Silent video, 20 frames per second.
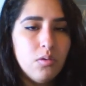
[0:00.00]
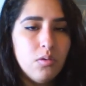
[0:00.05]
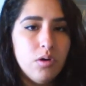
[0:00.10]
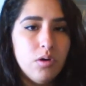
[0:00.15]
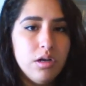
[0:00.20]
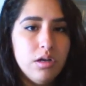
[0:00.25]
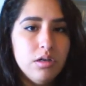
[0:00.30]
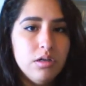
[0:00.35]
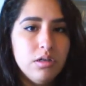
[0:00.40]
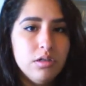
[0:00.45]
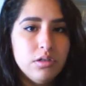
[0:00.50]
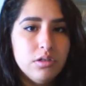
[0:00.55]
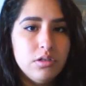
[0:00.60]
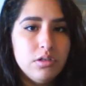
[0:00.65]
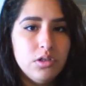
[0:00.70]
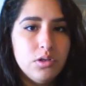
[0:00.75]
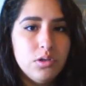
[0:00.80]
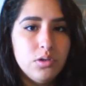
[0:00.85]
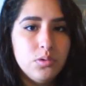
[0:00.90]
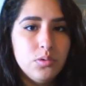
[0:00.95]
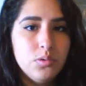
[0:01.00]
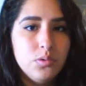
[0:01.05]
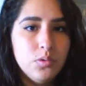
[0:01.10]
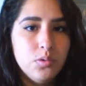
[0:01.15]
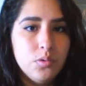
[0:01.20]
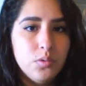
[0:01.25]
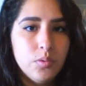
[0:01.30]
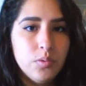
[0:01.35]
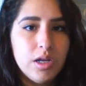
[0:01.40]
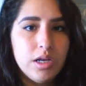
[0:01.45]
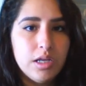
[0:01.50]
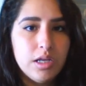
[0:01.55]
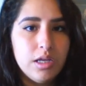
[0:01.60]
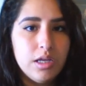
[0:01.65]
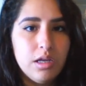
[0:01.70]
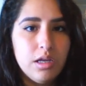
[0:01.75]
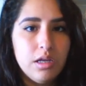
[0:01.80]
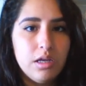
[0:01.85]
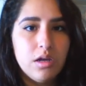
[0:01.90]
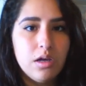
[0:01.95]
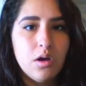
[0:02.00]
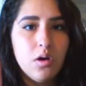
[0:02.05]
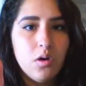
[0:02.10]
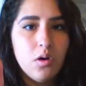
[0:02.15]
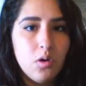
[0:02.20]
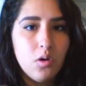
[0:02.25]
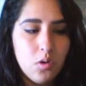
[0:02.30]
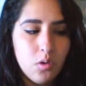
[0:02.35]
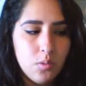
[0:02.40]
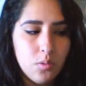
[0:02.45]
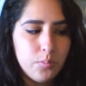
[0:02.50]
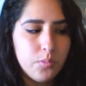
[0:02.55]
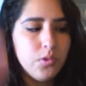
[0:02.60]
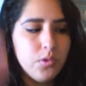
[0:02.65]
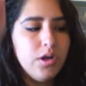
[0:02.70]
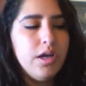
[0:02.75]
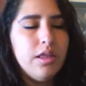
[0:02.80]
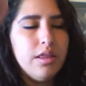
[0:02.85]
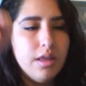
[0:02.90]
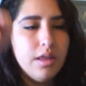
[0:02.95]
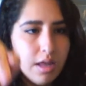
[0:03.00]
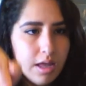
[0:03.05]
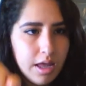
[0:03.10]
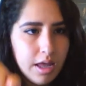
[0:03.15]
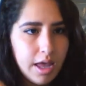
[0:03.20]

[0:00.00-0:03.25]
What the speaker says: 1, 2, ready, go, breathe.